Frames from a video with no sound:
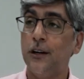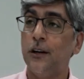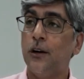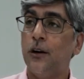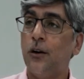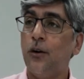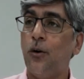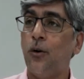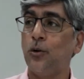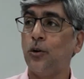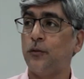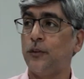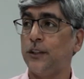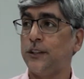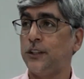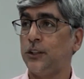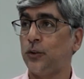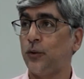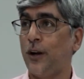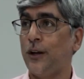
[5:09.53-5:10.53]
all of this is
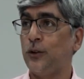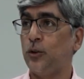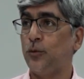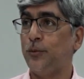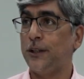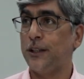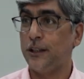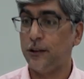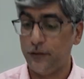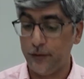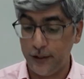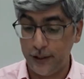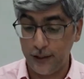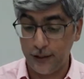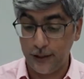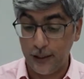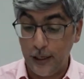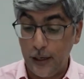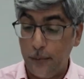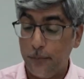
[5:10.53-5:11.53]
going to be revealed
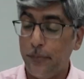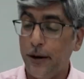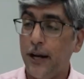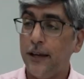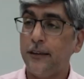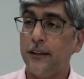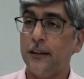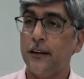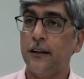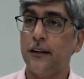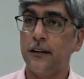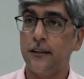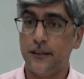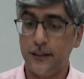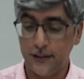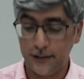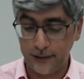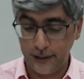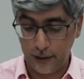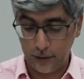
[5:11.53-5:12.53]
by the earth
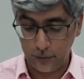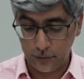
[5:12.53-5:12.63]
itself.